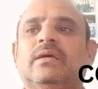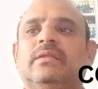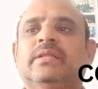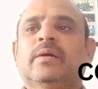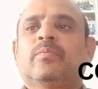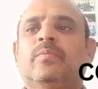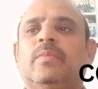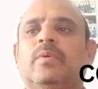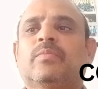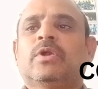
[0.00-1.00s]
the
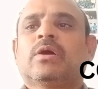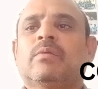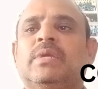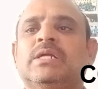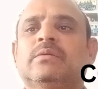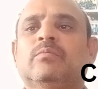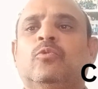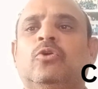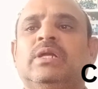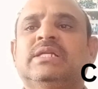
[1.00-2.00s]
predominant
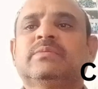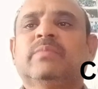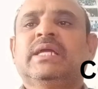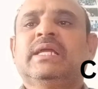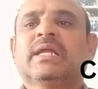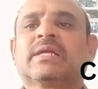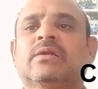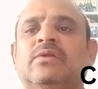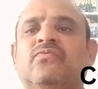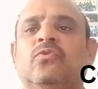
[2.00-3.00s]
mode is by
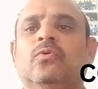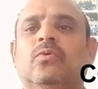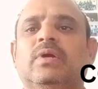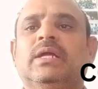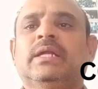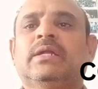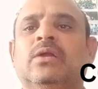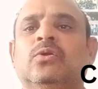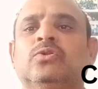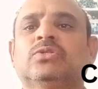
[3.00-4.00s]
electron flow.
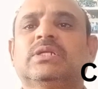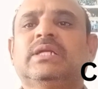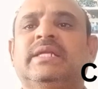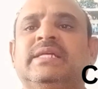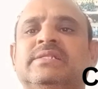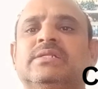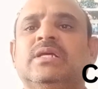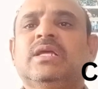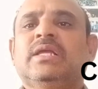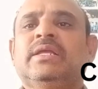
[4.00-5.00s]
It is
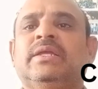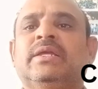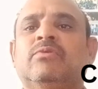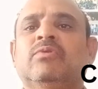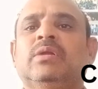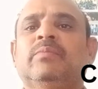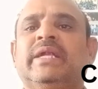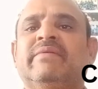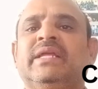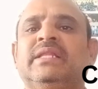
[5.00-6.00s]
equal
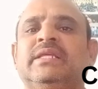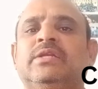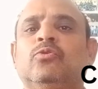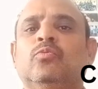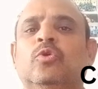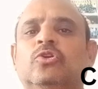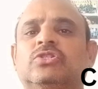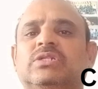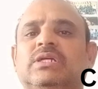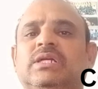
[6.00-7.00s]
between the two
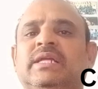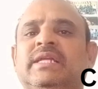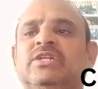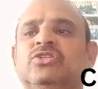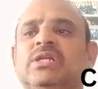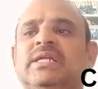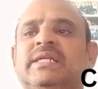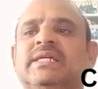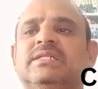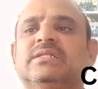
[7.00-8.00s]
modes. In
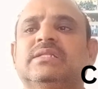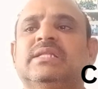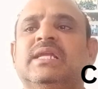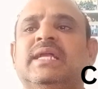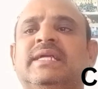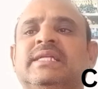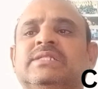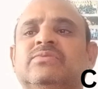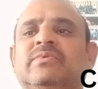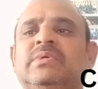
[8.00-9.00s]
insulators, the
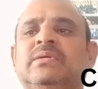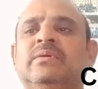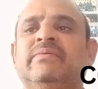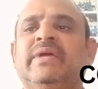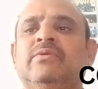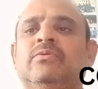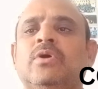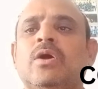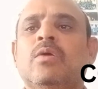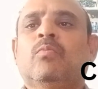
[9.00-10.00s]
lattice wave
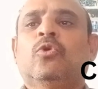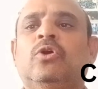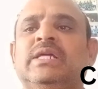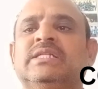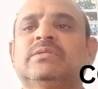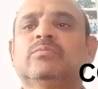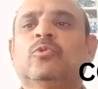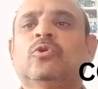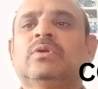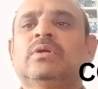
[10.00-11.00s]
mode is
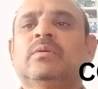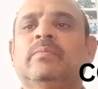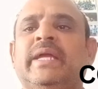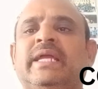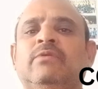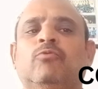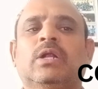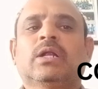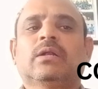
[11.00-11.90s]
main one.